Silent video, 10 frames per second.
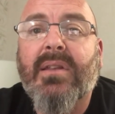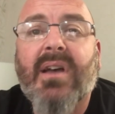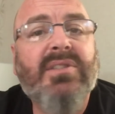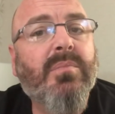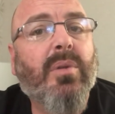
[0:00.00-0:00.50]
and
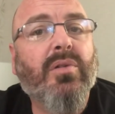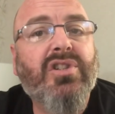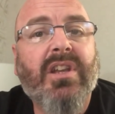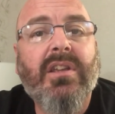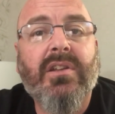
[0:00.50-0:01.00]
doesn't
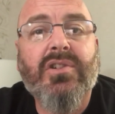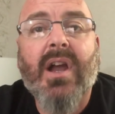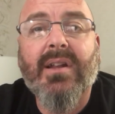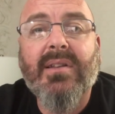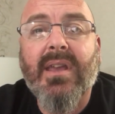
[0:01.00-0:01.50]
bullshit you and
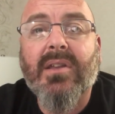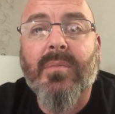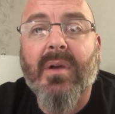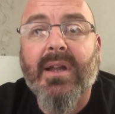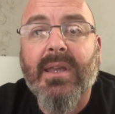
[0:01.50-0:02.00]
try to take
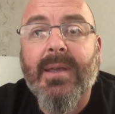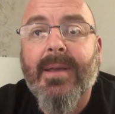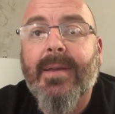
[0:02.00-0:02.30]
your money,